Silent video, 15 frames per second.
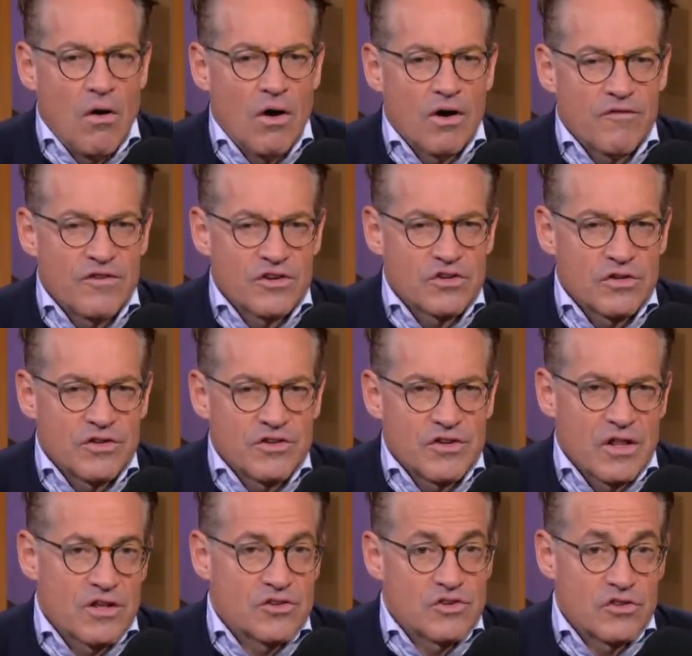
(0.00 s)
artificial
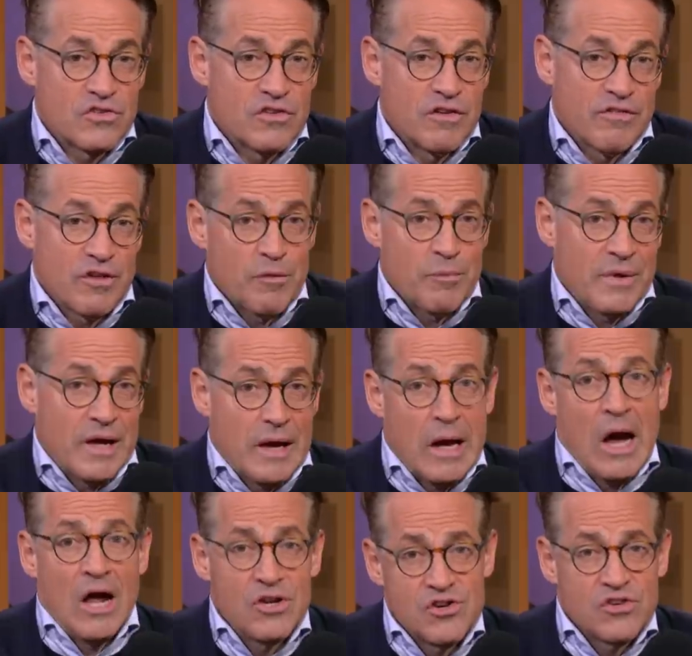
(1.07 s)
intelligence developing
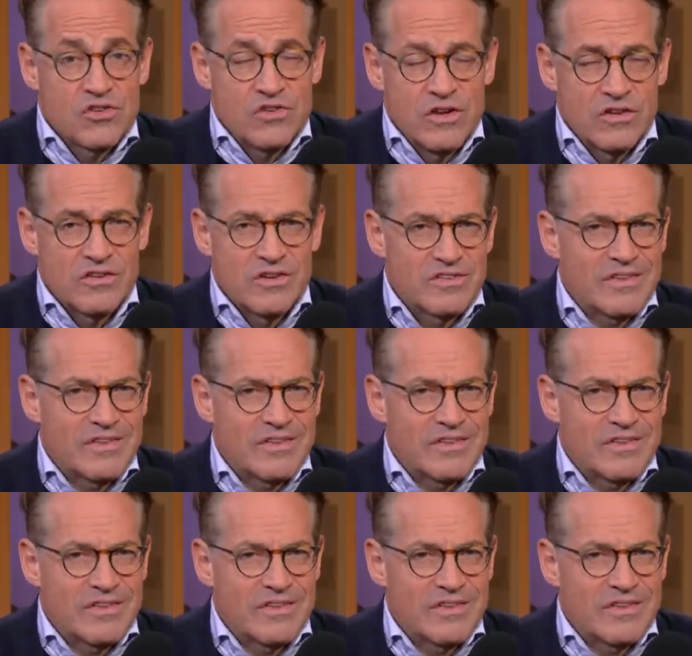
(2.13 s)
consciousness.